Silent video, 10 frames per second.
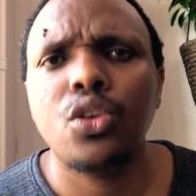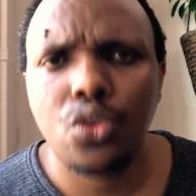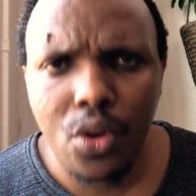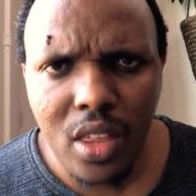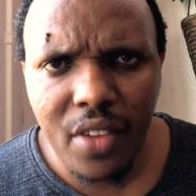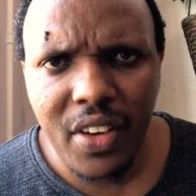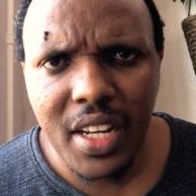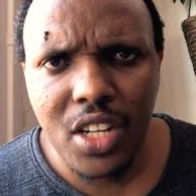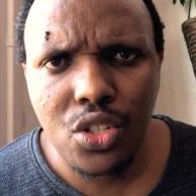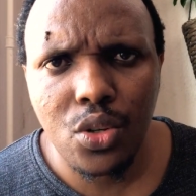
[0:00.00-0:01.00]
grow their
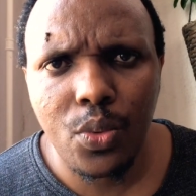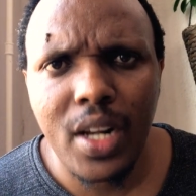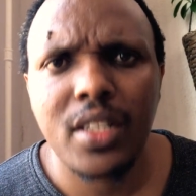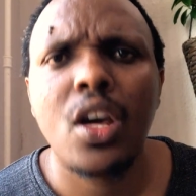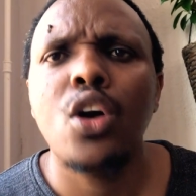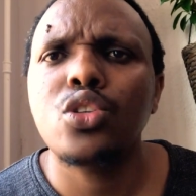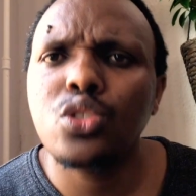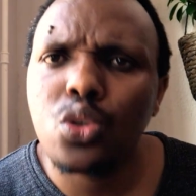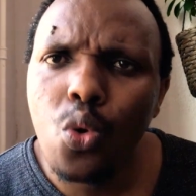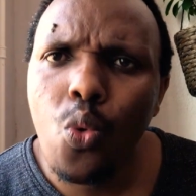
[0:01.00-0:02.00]
financial wealth.
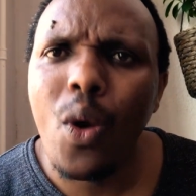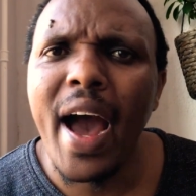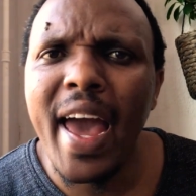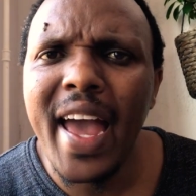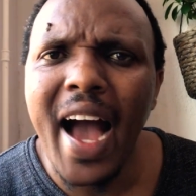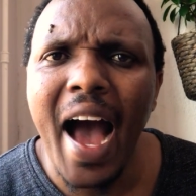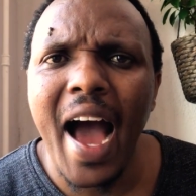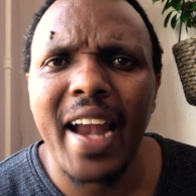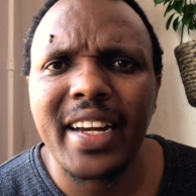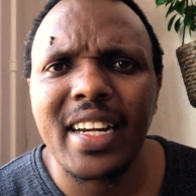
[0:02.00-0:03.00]
So why
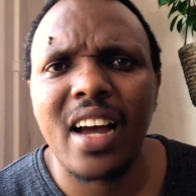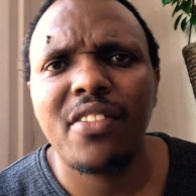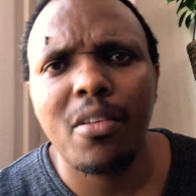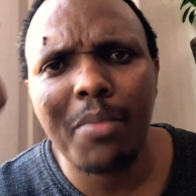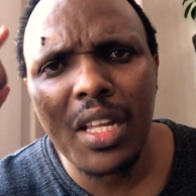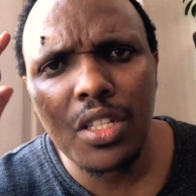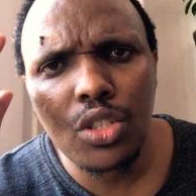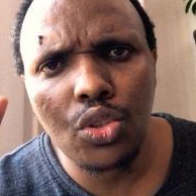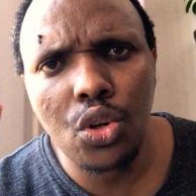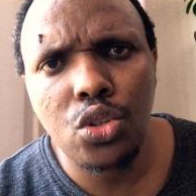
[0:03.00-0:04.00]
are governments
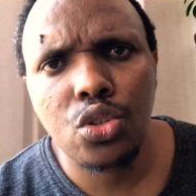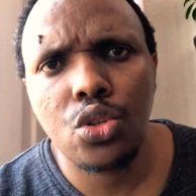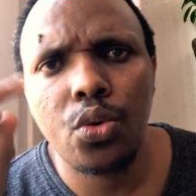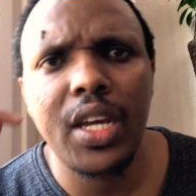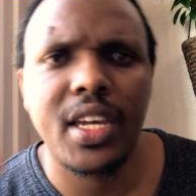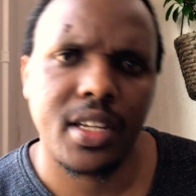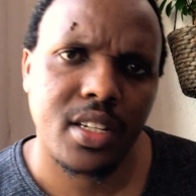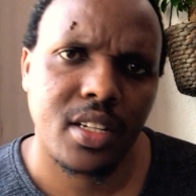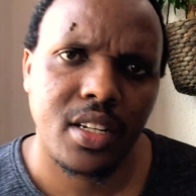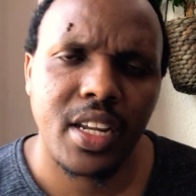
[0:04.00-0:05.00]
not doing
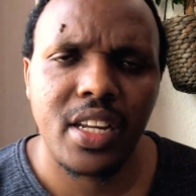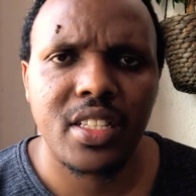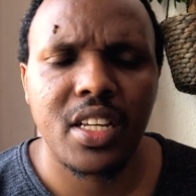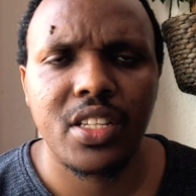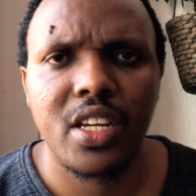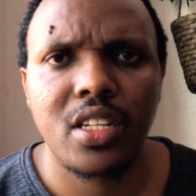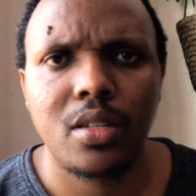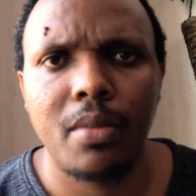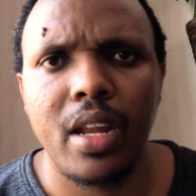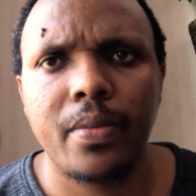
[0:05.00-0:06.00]
it? Ladies and
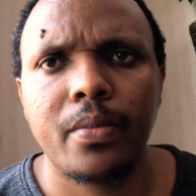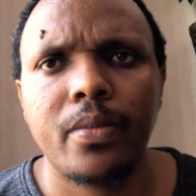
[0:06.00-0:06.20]
gentlemen,